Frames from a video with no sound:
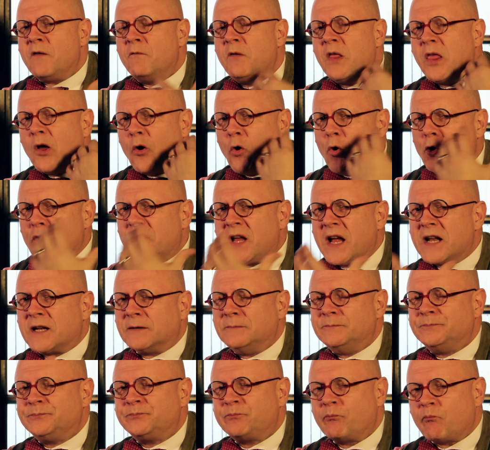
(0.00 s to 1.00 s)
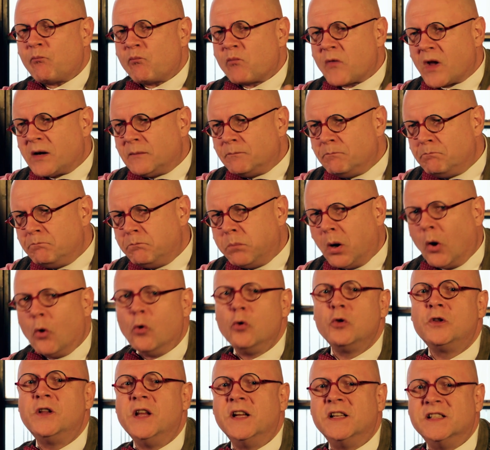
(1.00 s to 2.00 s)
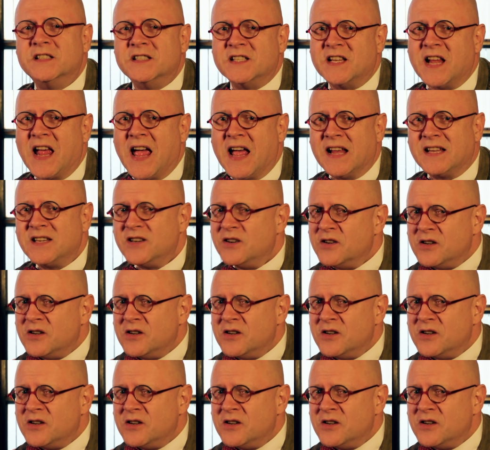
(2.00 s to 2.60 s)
With all that boldness it has.